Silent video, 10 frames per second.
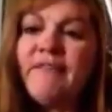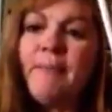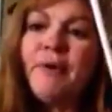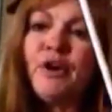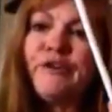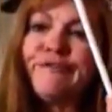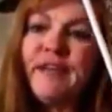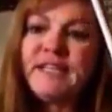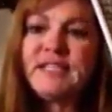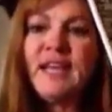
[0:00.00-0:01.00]
have a
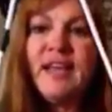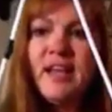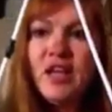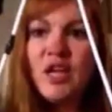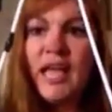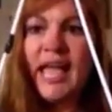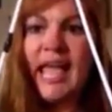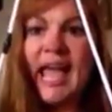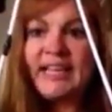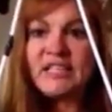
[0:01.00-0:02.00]
perfect
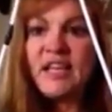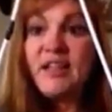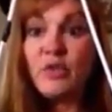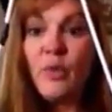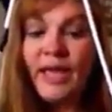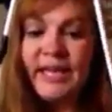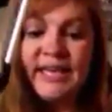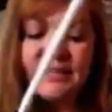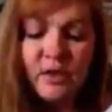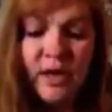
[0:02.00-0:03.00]
hat the way it
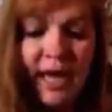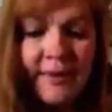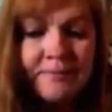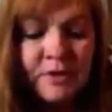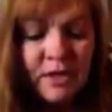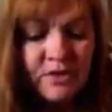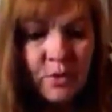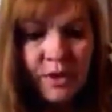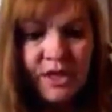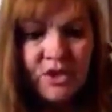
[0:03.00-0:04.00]
is, okay? So
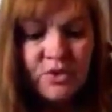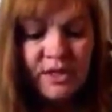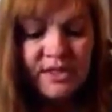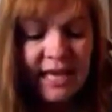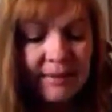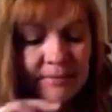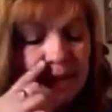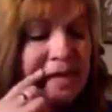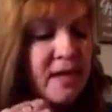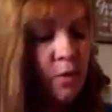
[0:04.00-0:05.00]
we're going to do the same
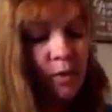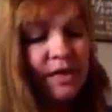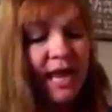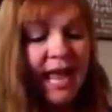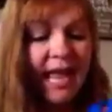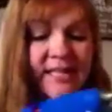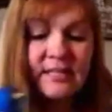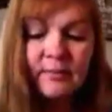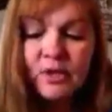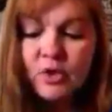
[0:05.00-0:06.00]
thing, and we're going to add
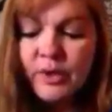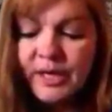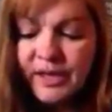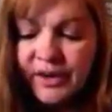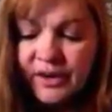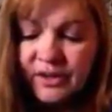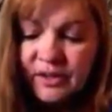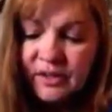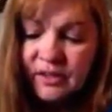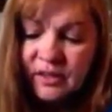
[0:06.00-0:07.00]
some glue in here.
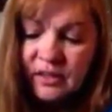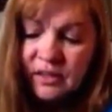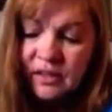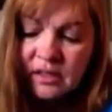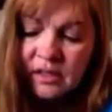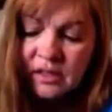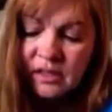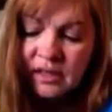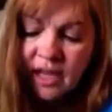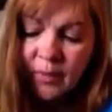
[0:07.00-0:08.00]

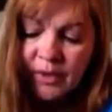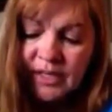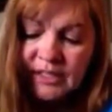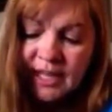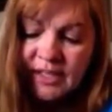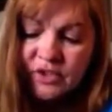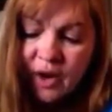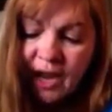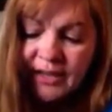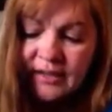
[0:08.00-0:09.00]
And we're going to let it
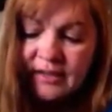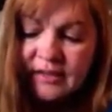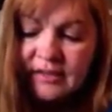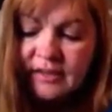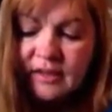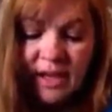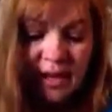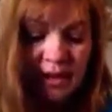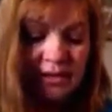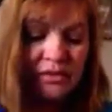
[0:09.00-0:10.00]
dry.
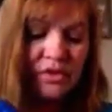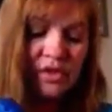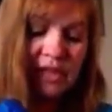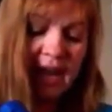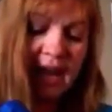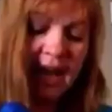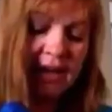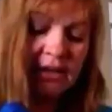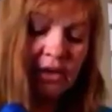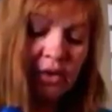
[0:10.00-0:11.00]
Okay, so just
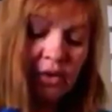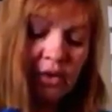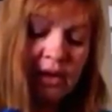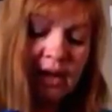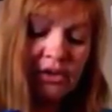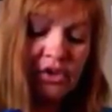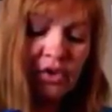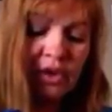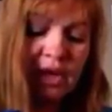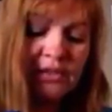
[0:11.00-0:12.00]
add glue, and I'll show
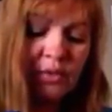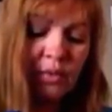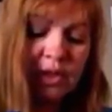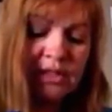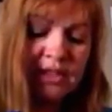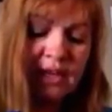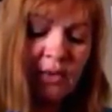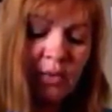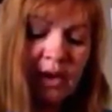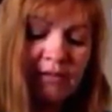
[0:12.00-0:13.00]
you guys in 1
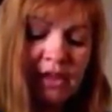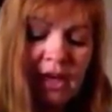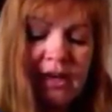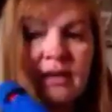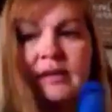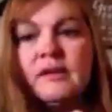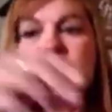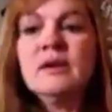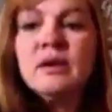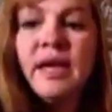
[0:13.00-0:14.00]
second what I've done.
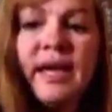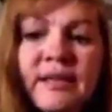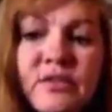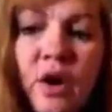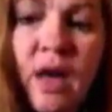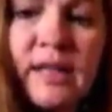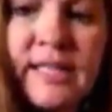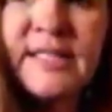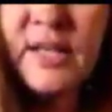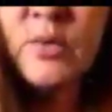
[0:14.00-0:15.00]
Okay, so all
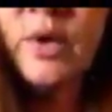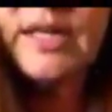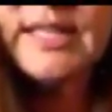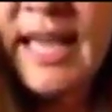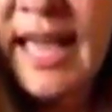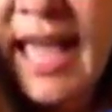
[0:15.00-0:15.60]
I did was